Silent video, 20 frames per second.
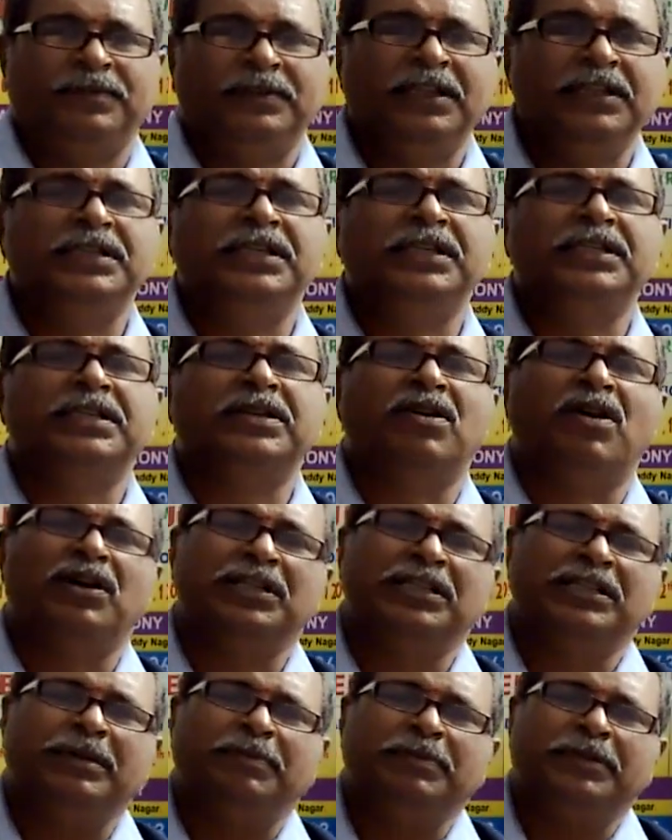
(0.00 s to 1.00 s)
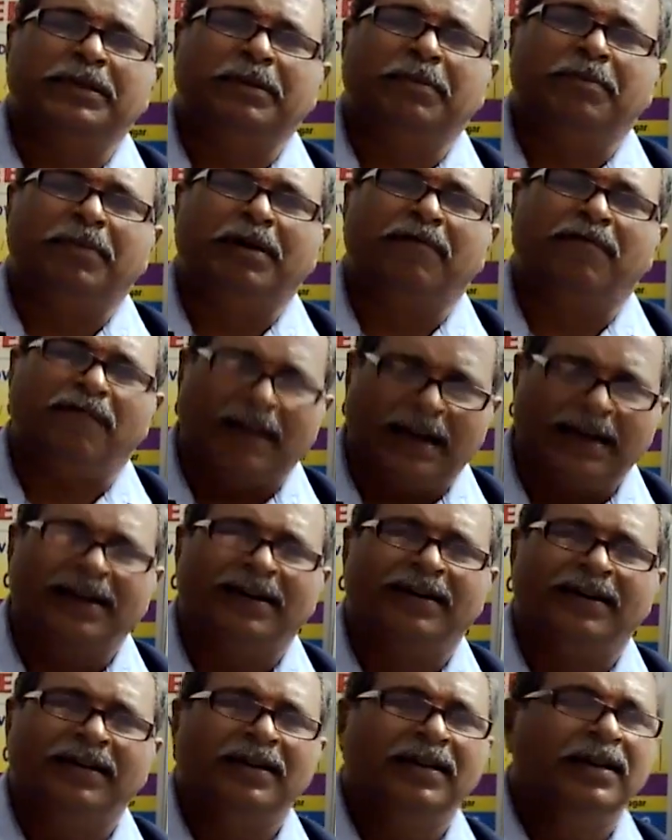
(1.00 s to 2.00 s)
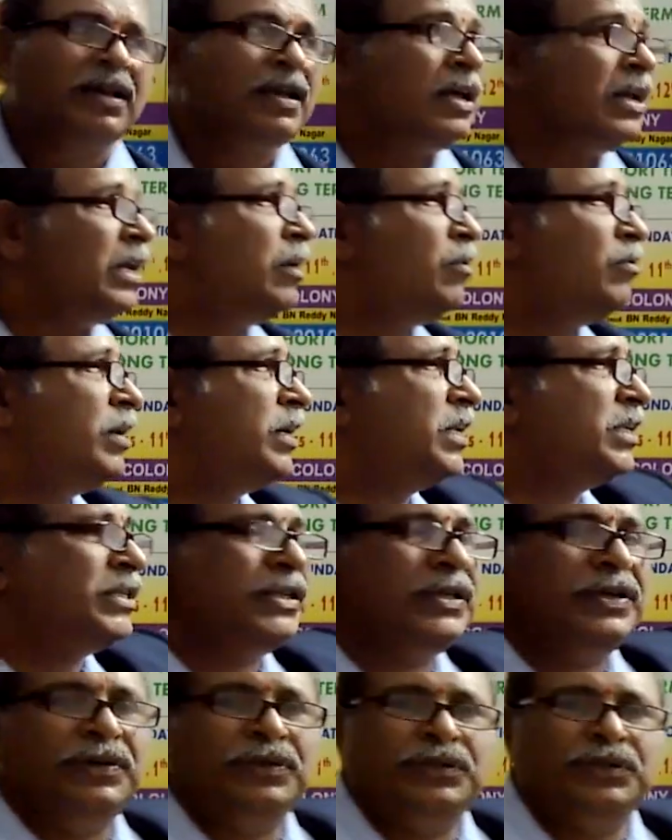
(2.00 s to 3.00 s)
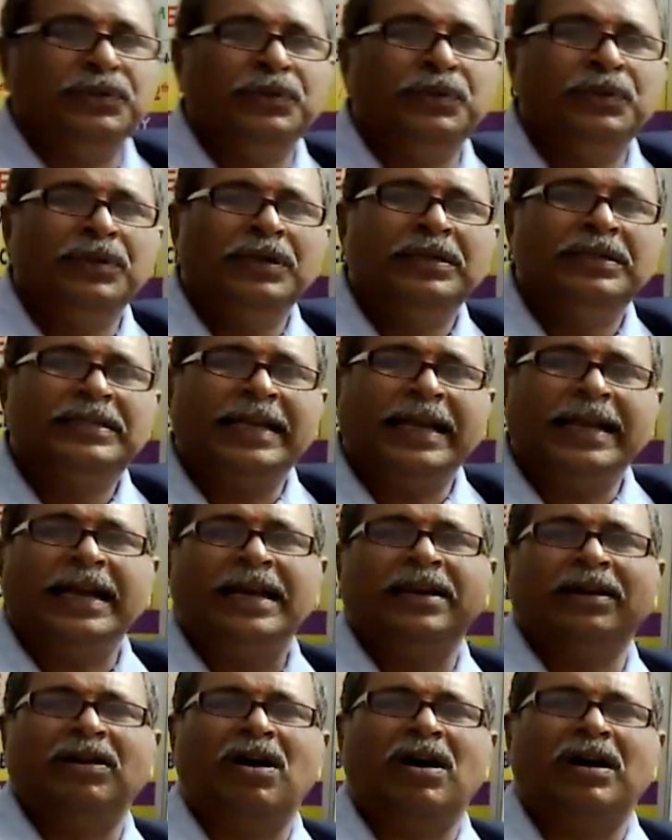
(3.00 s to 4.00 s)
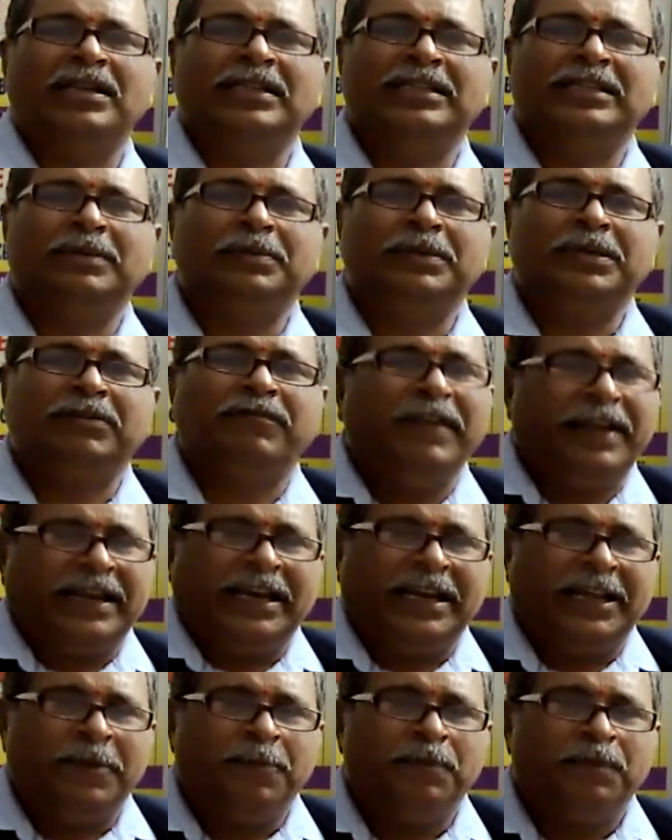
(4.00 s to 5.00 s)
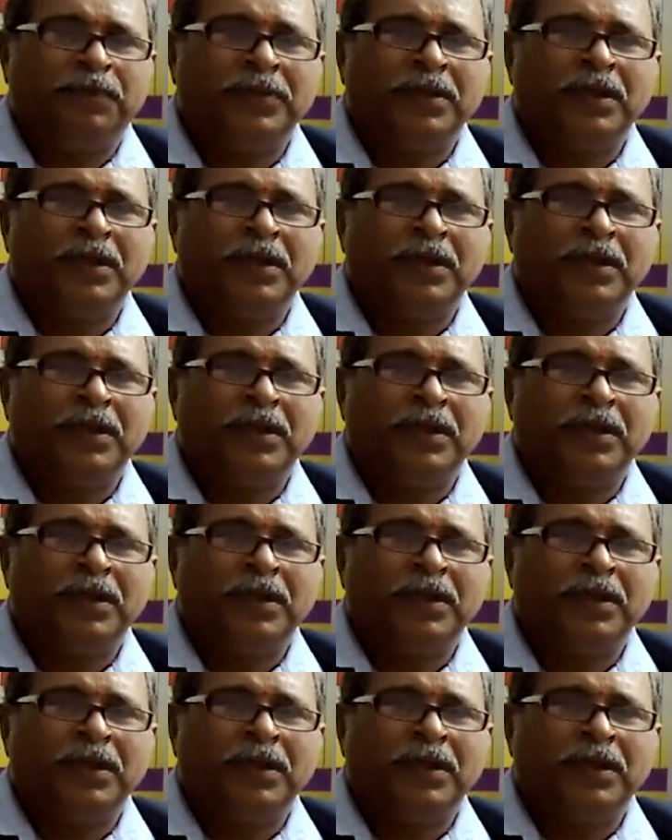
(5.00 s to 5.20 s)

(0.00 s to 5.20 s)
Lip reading: This is concept number one. Now let us go to second concept quickly.